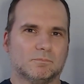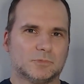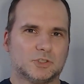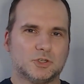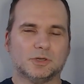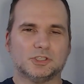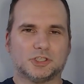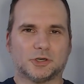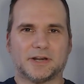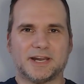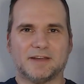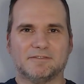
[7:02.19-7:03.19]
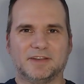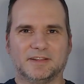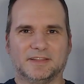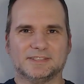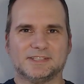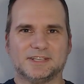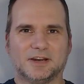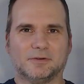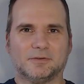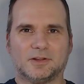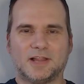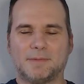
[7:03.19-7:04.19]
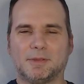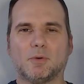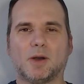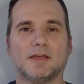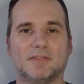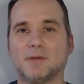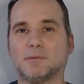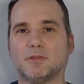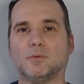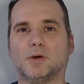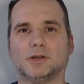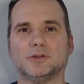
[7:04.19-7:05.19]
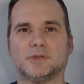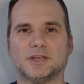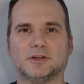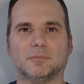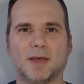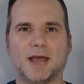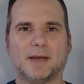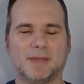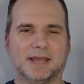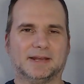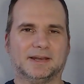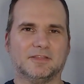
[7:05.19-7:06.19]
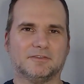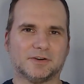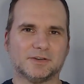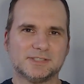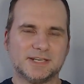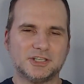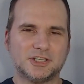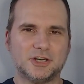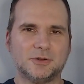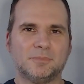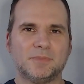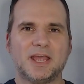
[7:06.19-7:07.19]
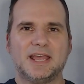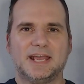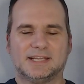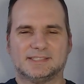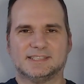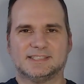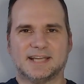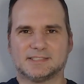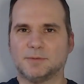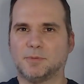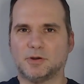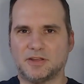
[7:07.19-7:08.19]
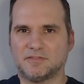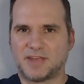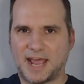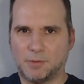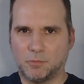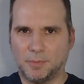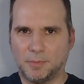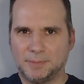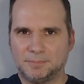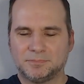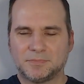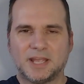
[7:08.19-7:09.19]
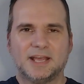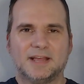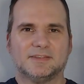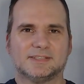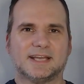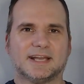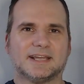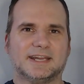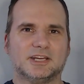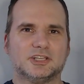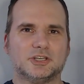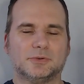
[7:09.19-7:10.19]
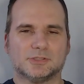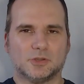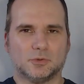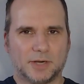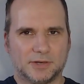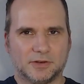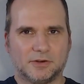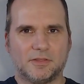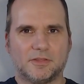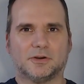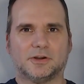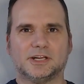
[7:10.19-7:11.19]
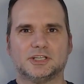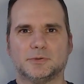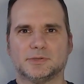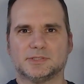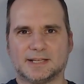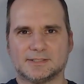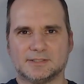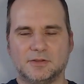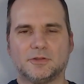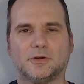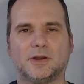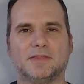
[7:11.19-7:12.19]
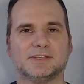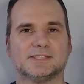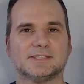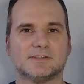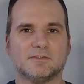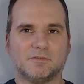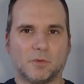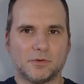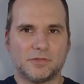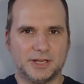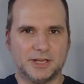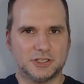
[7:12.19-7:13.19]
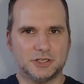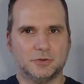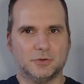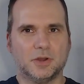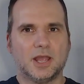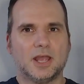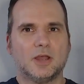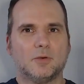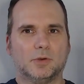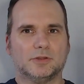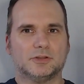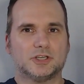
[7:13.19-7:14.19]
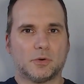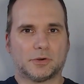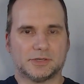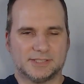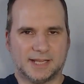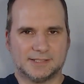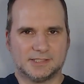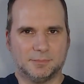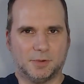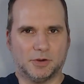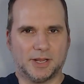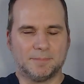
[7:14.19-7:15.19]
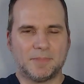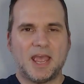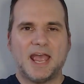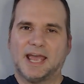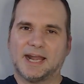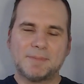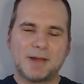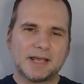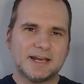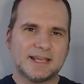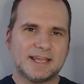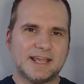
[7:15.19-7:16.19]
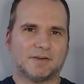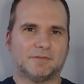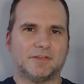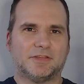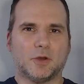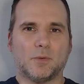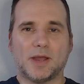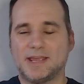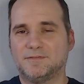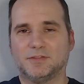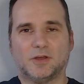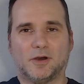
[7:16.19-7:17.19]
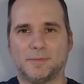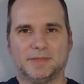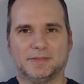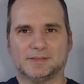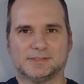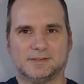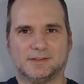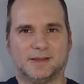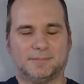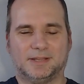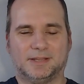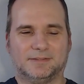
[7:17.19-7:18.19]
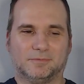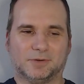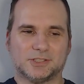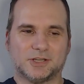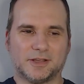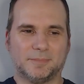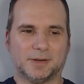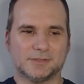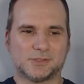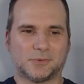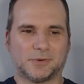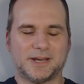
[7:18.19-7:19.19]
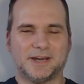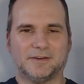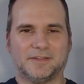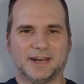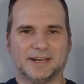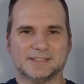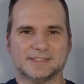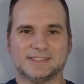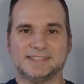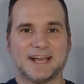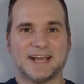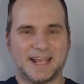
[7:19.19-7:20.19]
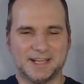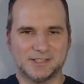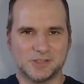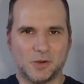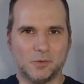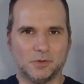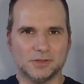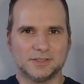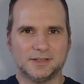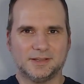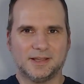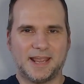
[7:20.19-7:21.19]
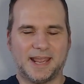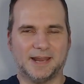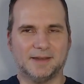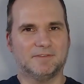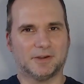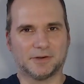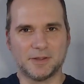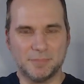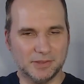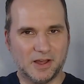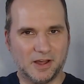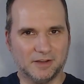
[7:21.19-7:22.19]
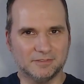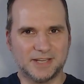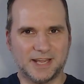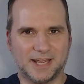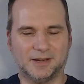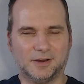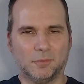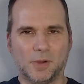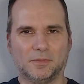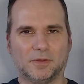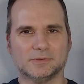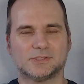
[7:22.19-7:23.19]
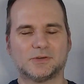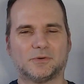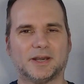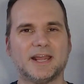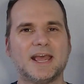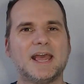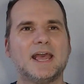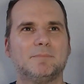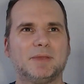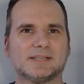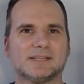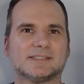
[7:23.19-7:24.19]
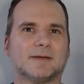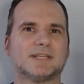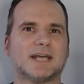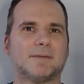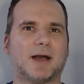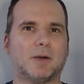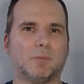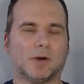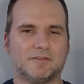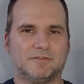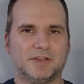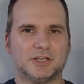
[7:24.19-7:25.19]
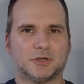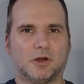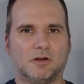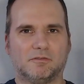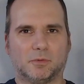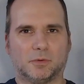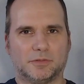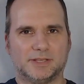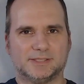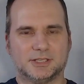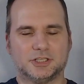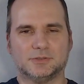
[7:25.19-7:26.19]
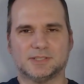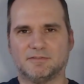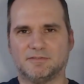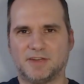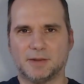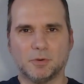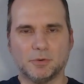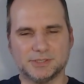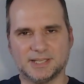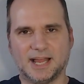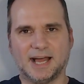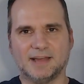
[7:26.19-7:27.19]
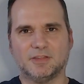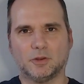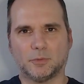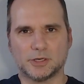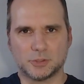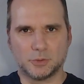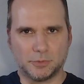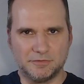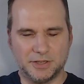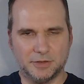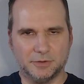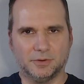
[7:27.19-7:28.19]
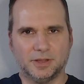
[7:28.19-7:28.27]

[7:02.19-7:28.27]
to a jury of villains, you know, claiming why they were the one who killed Batman. And the first issue, it's the testimony of Catwoman. The second issue is the Riddler. The third issue is Lex Luthor. And this is the fourth issue with Joker's testimony. And I'm not going to give everything away, even though, I mean, this, I mean, we're talking about a story here that is decades old and very beloved and a well-known story because sometime I want to feature all four of these issues on Fanboys Live and the Retro Review